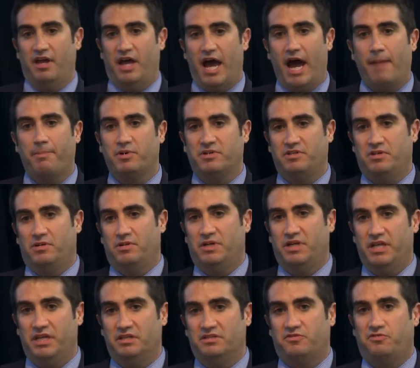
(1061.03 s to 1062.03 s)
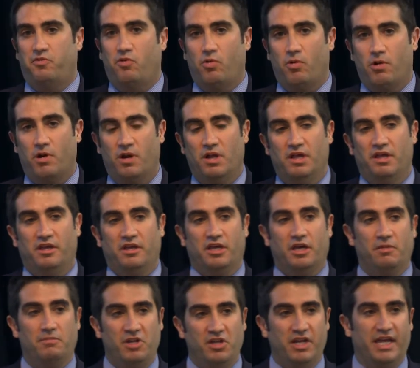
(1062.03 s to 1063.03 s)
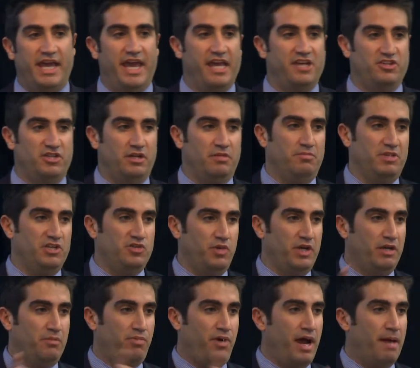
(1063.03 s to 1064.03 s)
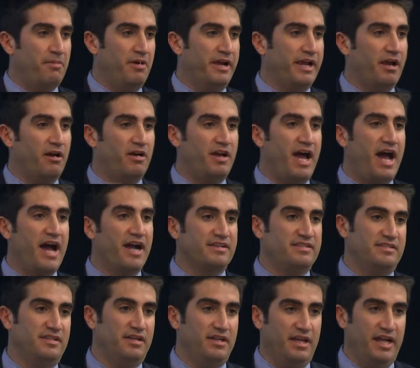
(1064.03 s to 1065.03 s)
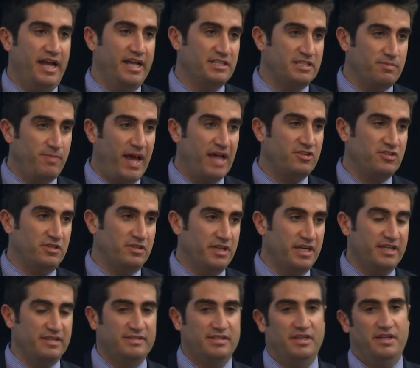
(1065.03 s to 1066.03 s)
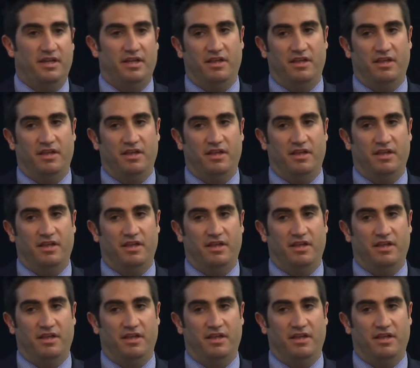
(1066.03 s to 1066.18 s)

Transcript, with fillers: opportunities for communication between primary care docs and specialists